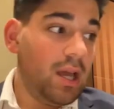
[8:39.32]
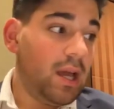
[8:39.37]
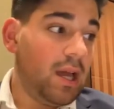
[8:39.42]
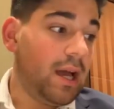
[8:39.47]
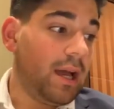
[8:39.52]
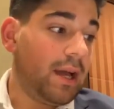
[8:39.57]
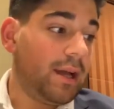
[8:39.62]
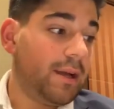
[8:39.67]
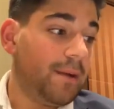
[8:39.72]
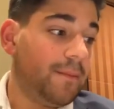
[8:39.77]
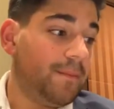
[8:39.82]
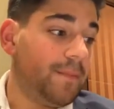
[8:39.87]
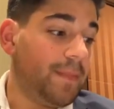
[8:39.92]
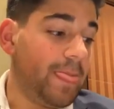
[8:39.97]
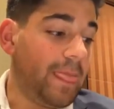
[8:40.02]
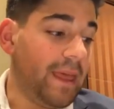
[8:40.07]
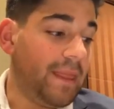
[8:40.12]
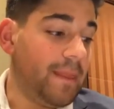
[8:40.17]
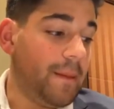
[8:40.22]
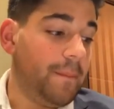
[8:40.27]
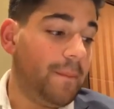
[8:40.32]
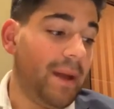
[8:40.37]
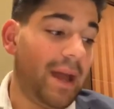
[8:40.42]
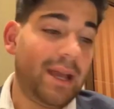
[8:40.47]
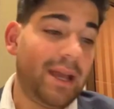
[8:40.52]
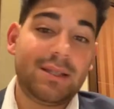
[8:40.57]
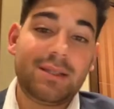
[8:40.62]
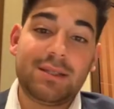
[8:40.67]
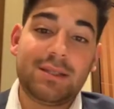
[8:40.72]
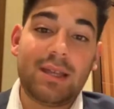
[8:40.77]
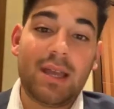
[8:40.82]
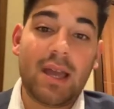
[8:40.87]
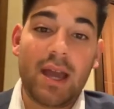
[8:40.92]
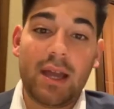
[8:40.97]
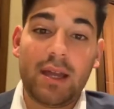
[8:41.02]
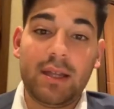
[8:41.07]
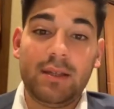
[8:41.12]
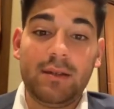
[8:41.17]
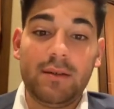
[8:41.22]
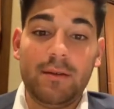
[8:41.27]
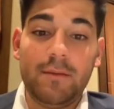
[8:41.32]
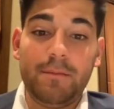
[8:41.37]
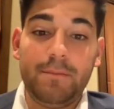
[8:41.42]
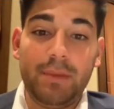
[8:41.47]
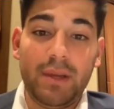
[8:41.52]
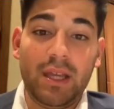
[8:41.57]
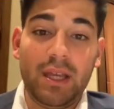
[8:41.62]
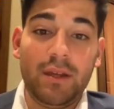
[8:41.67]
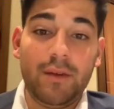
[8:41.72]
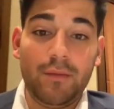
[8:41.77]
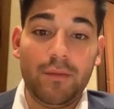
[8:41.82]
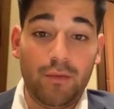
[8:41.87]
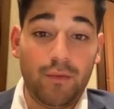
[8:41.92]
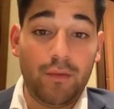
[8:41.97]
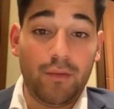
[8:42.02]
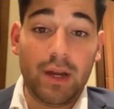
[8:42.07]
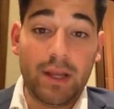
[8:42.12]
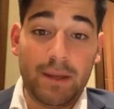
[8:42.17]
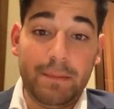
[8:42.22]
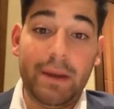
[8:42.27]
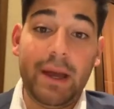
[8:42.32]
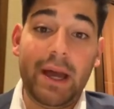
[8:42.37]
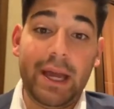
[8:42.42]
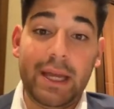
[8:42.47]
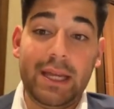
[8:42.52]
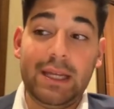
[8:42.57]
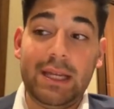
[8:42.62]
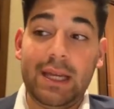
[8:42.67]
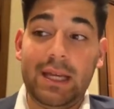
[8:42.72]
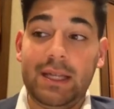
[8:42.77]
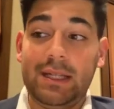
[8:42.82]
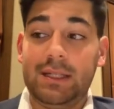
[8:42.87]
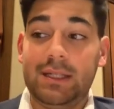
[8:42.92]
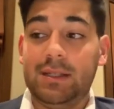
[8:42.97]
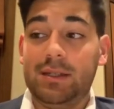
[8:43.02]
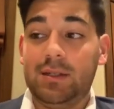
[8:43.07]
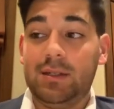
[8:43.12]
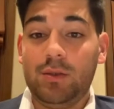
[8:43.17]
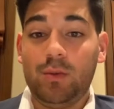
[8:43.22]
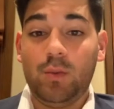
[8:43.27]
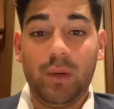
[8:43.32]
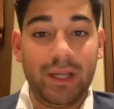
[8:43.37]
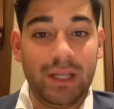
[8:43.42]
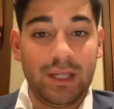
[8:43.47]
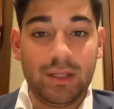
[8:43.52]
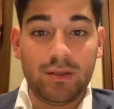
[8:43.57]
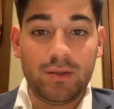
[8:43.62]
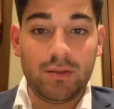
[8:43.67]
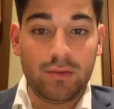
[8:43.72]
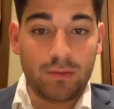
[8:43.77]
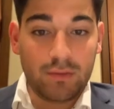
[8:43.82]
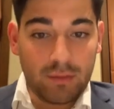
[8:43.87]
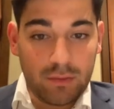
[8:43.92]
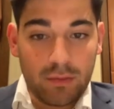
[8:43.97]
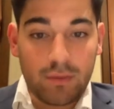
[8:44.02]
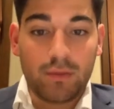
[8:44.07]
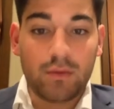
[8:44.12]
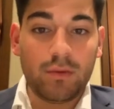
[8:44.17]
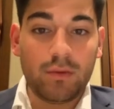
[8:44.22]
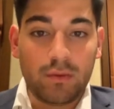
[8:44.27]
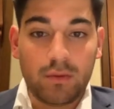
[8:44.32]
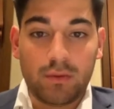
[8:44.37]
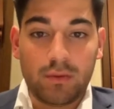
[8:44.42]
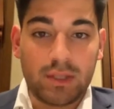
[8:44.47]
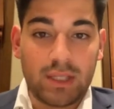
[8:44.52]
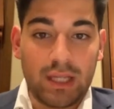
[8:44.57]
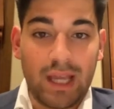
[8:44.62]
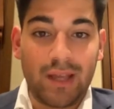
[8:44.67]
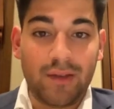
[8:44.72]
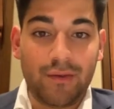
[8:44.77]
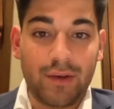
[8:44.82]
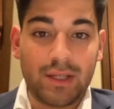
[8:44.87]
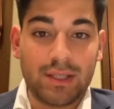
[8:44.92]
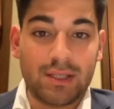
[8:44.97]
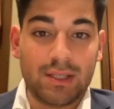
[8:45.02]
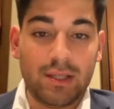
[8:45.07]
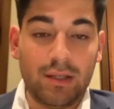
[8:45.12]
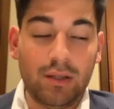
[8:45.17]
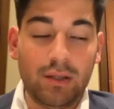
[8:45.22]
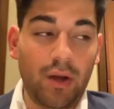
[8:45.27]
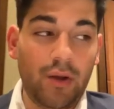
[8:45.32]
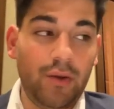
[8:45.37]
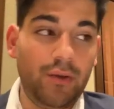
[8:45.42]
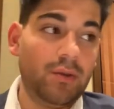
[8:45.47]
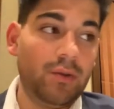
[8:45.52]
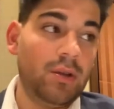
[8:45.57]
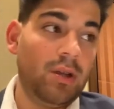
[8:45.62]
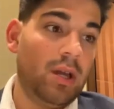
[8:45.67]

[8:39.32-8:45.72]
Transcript: And the banks can be repaid and we can decrease the loan.